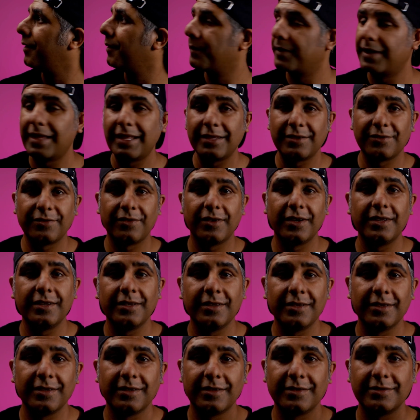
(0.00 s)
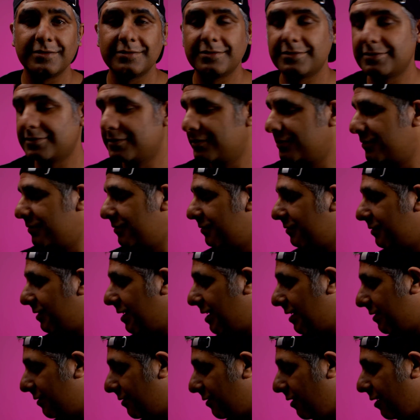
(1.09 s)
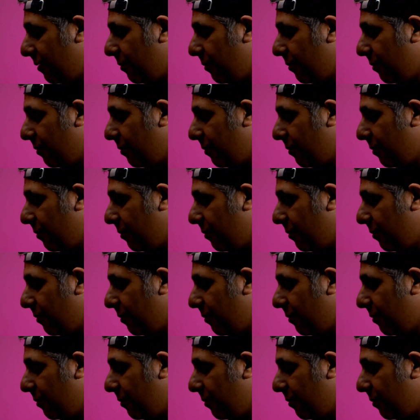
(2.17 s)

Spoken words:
That's fine. It's not a